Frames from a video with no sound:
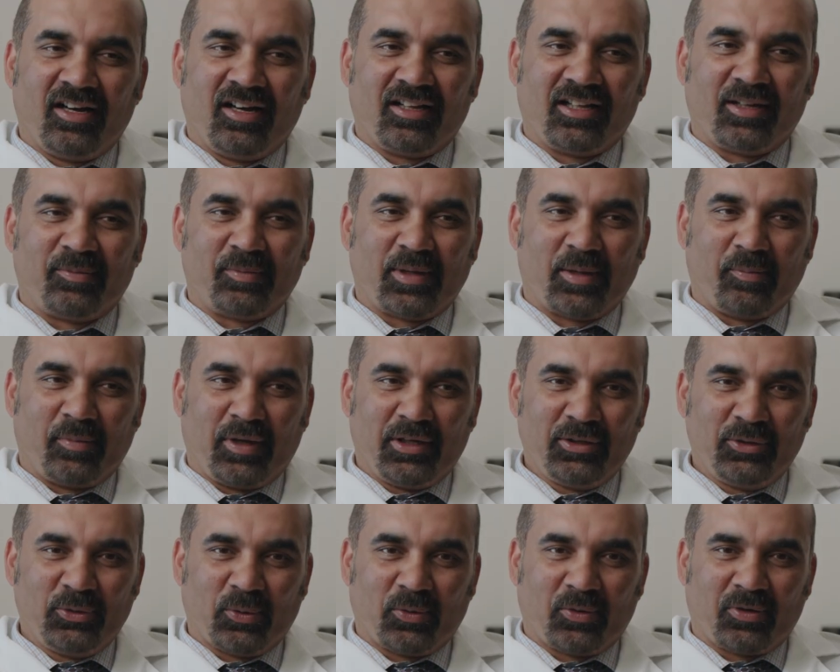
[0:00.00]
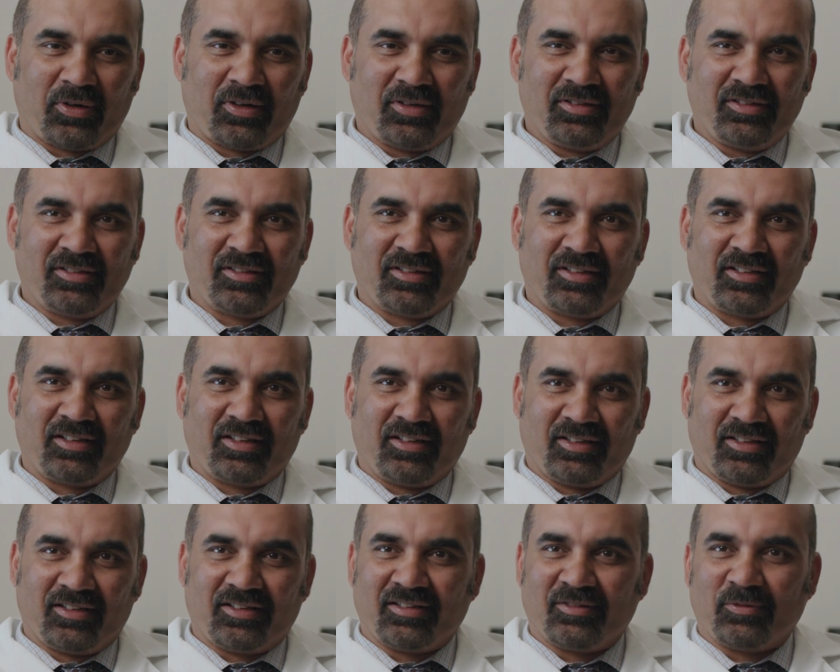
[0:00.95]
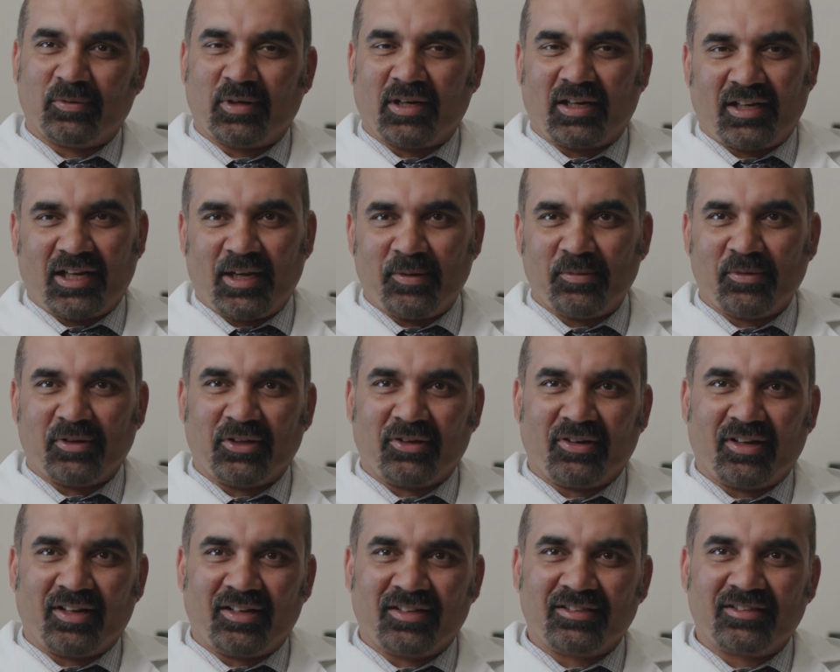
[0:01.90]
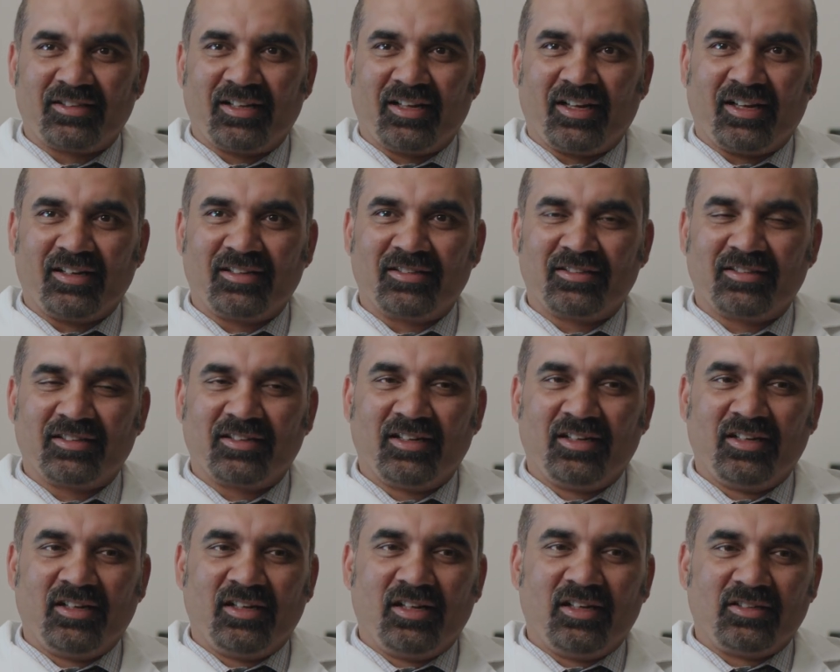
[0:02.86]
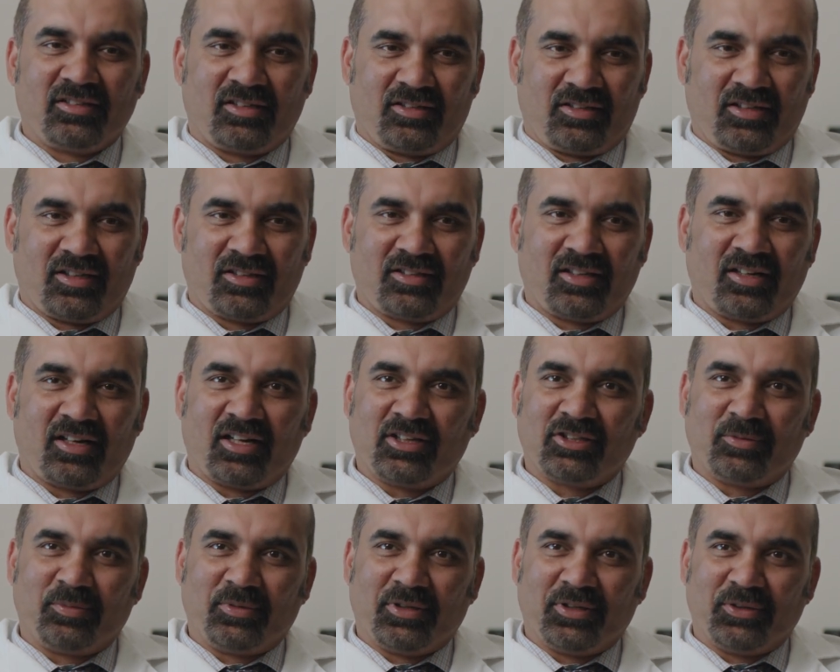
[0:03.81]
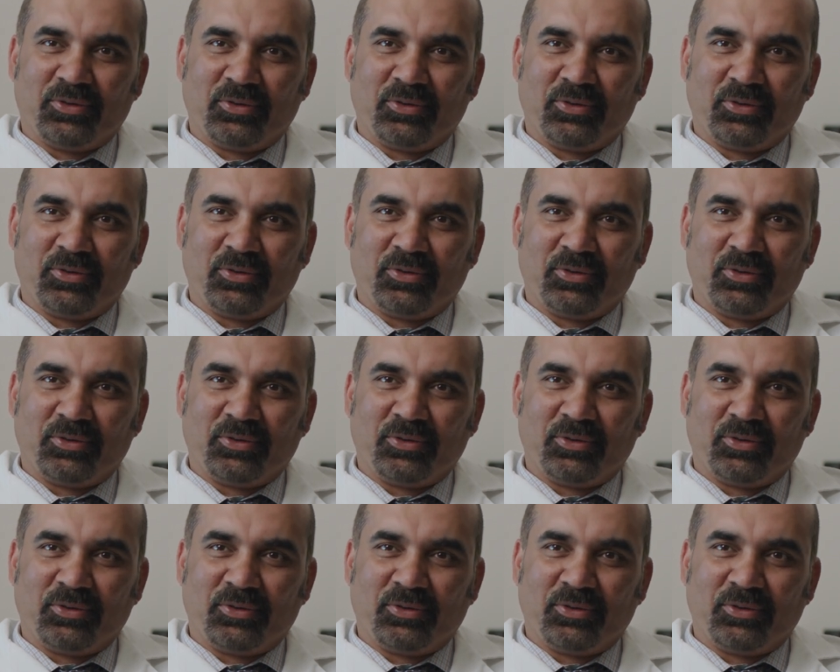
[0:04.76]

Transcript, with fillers: And then my mentor here, when I came to the United States, suggested I should be a